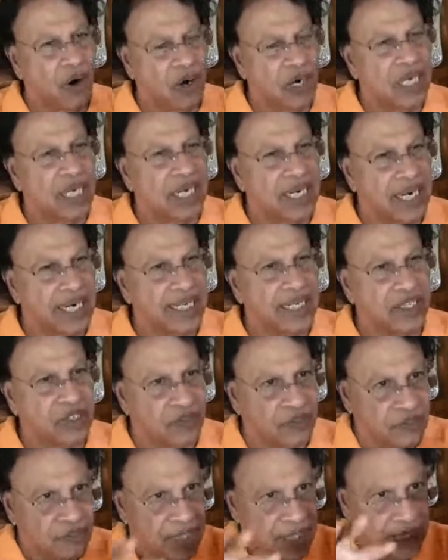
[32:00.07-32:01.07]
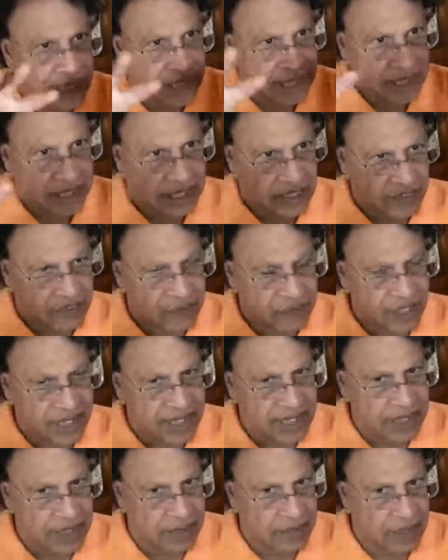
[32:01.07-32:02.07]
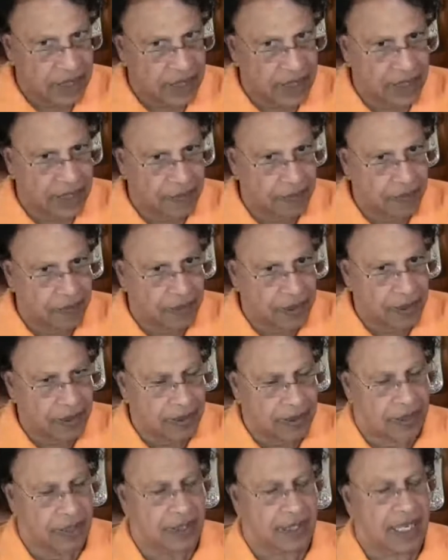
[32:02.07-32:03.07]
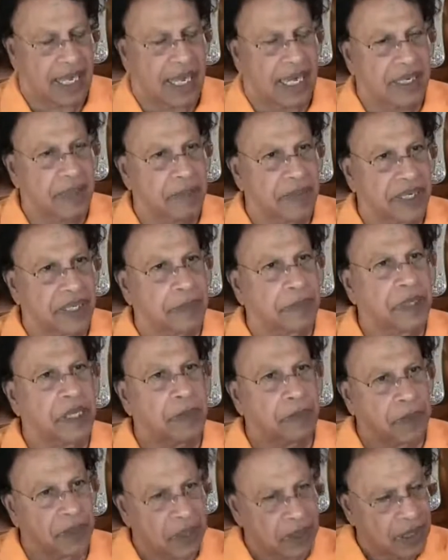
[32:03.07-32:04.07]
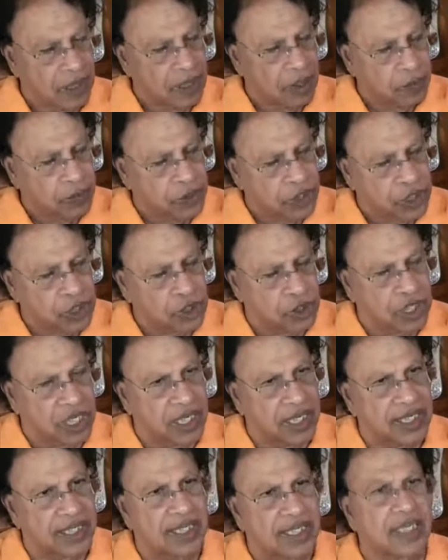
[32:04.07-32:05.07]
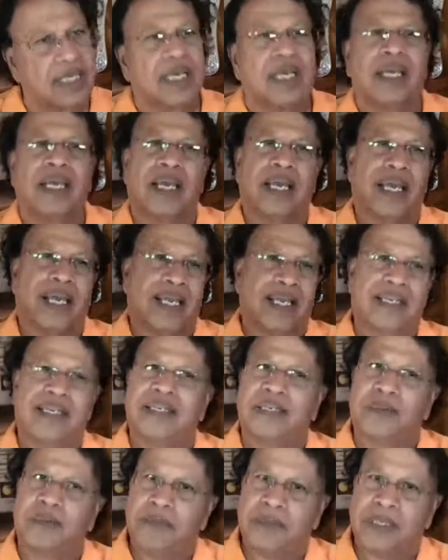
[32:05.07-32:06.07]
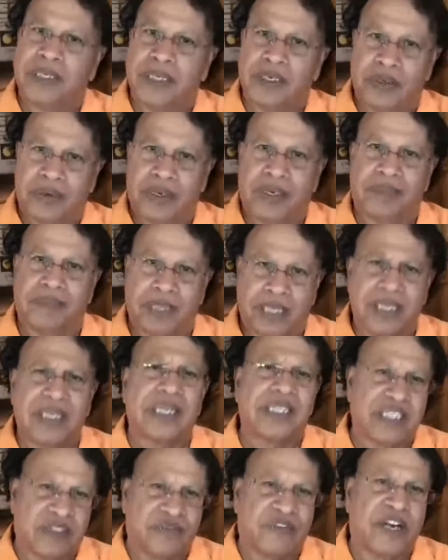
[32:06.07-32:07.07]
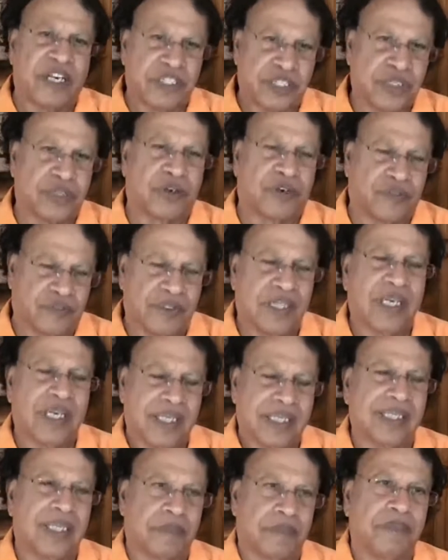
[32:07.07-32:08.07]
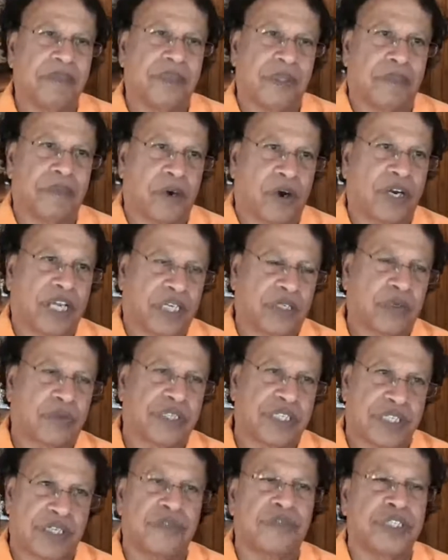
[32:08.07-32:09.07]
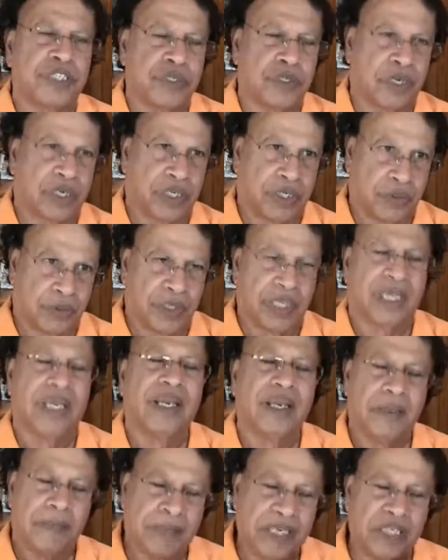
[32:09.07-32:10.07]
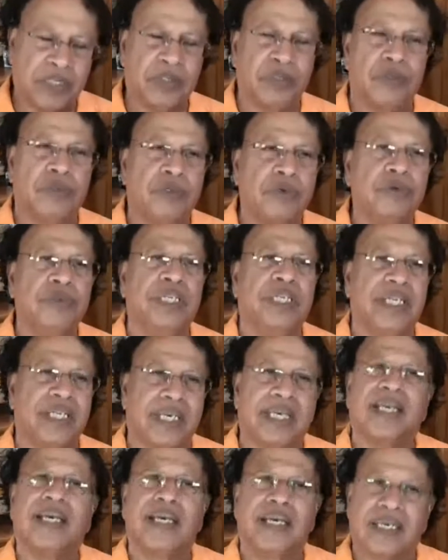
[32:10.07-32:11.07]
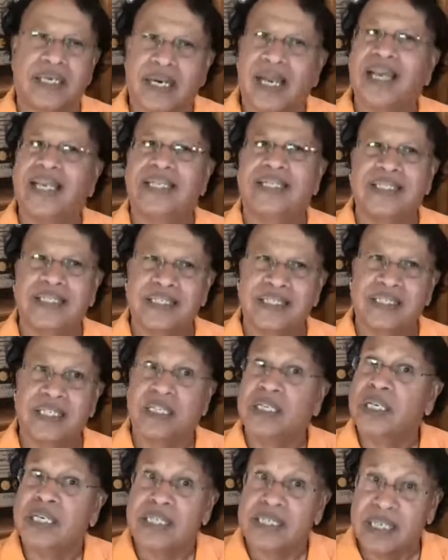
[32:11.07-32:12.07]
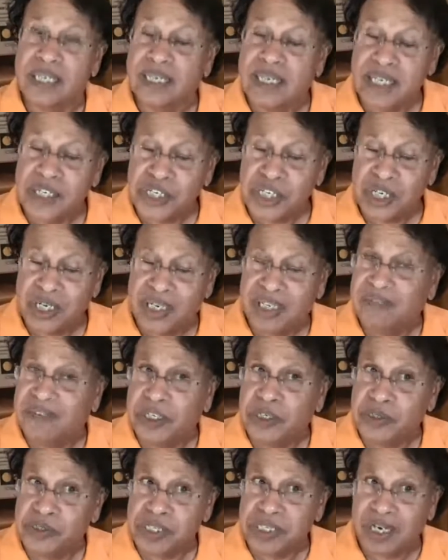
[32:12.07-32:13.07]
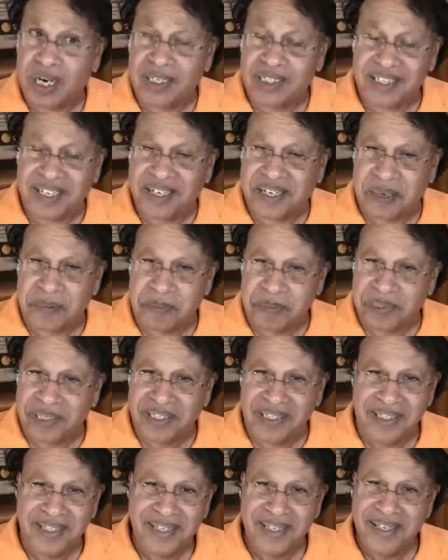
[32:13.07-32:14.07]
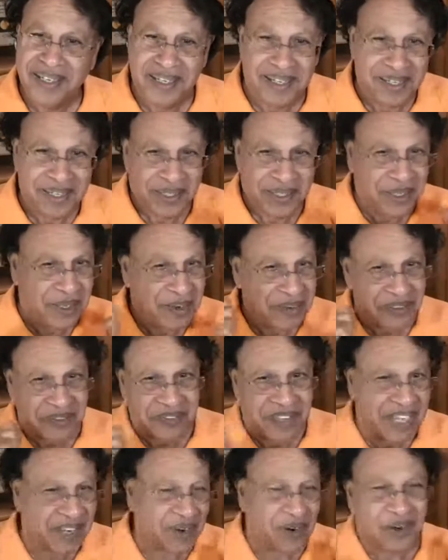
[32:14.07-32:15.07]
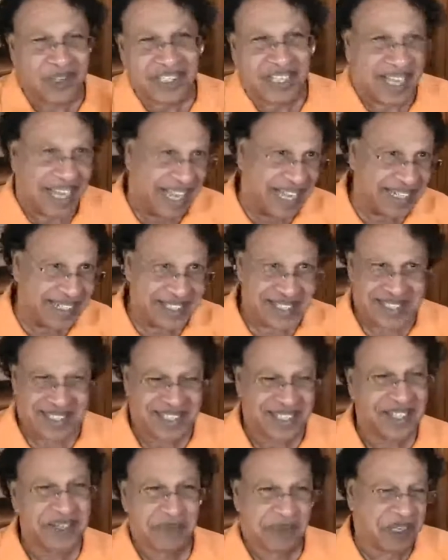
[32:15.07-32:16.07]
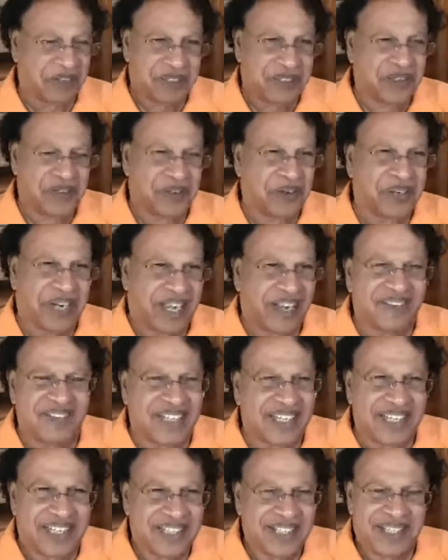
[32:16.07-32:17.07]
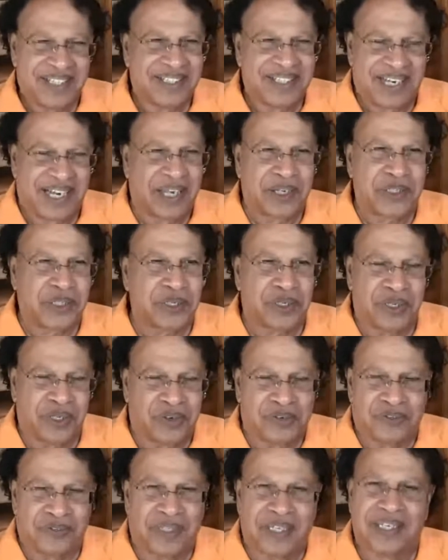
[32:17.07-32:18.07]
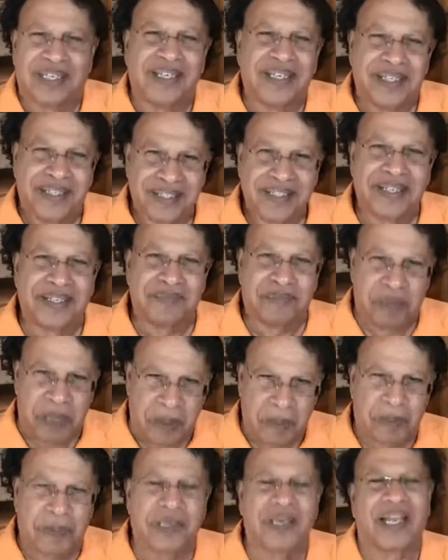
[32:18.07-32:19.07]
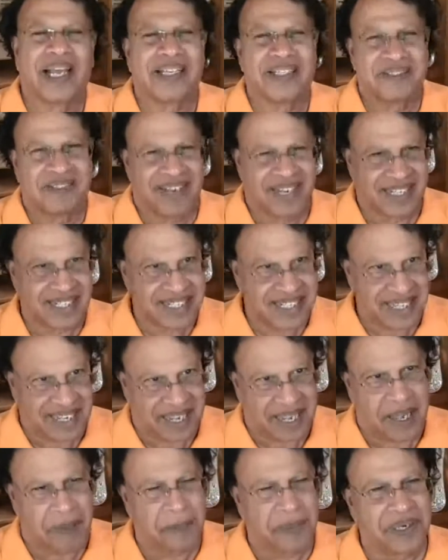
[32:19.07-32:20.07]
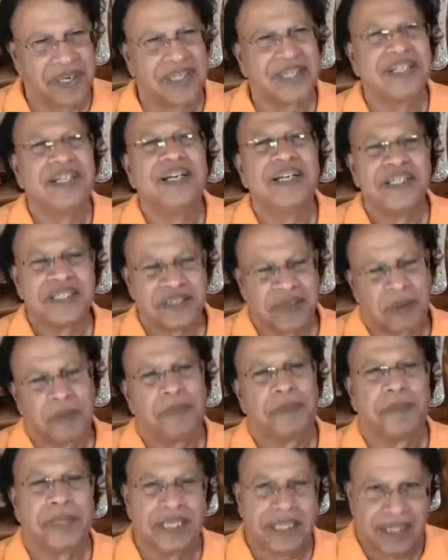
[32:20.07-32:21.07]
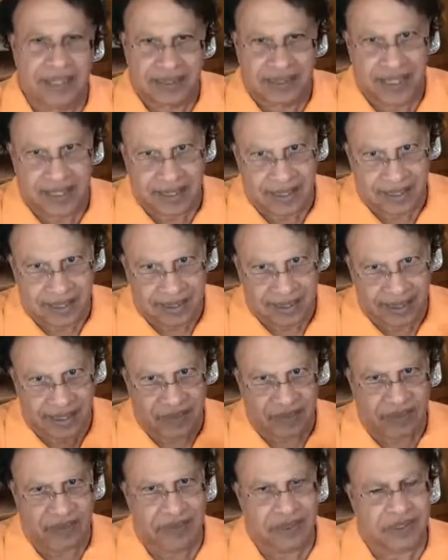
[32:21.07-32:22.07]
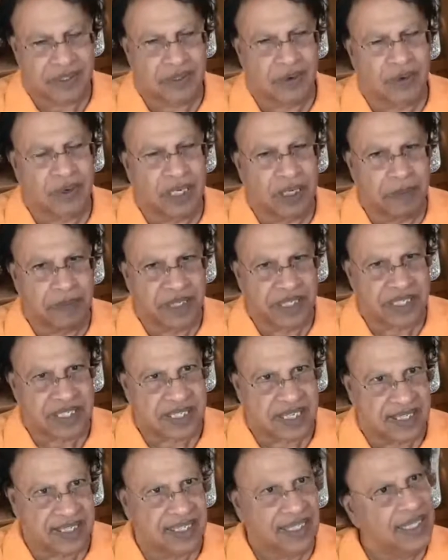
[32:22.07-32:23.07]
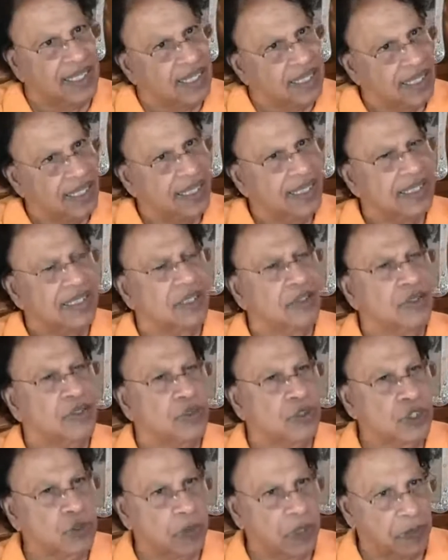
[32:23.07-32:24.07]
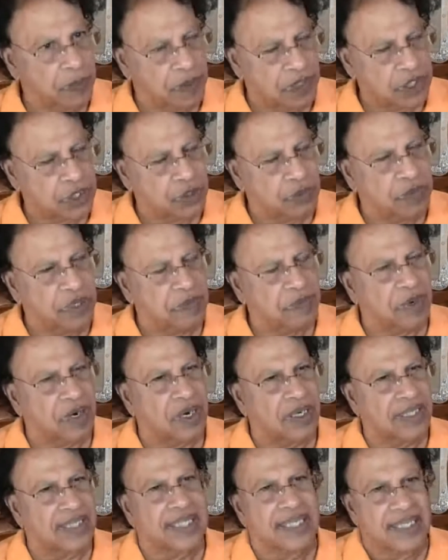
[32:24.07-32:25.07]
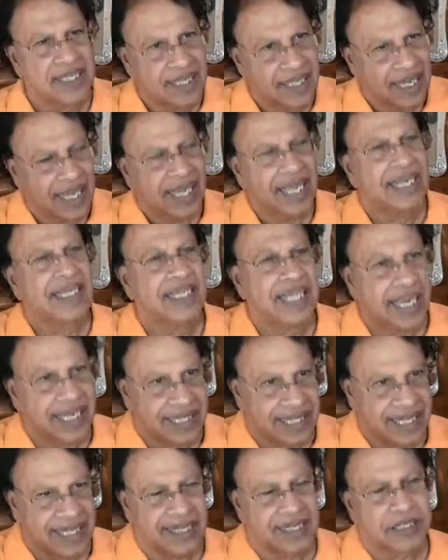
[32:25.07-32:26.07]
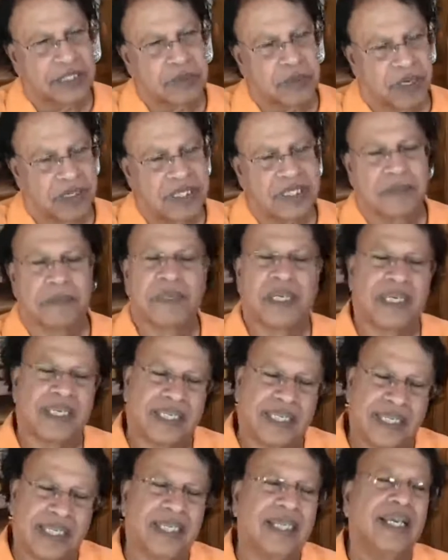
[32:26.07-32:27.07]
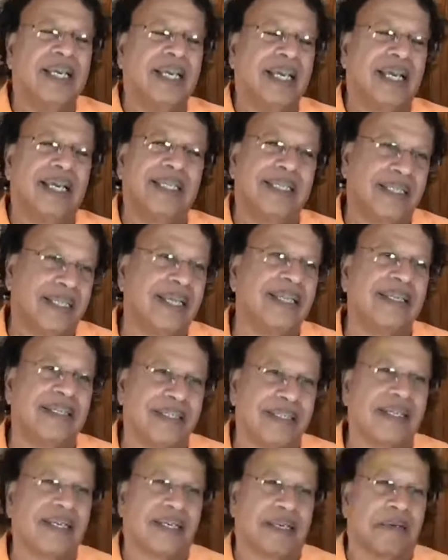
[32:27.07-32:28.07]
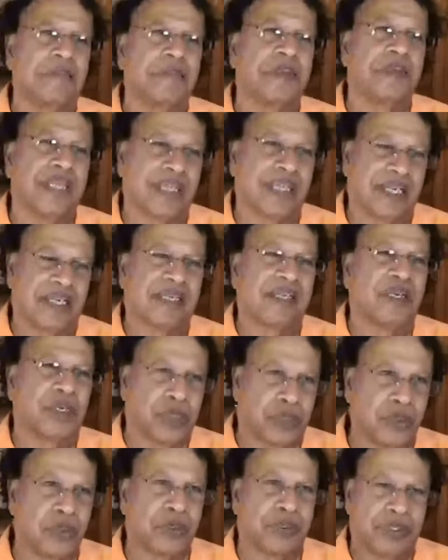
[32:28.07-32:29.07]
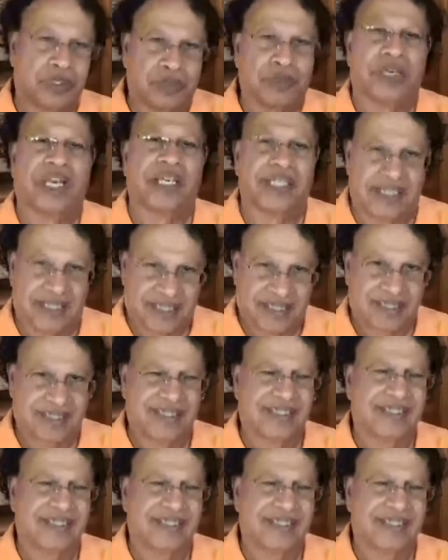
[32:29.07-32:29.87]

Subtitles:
all kind of different caliber people put together. And it's a function of the product or service you're doing, but you do need a right team. So initially, when you start the company, you have to wear all the hats, because you don't have the luxury of the people as well as the capital. So, but then slowly but steadily, those people should be brought in, and they take responsibility, and then the company can grow together.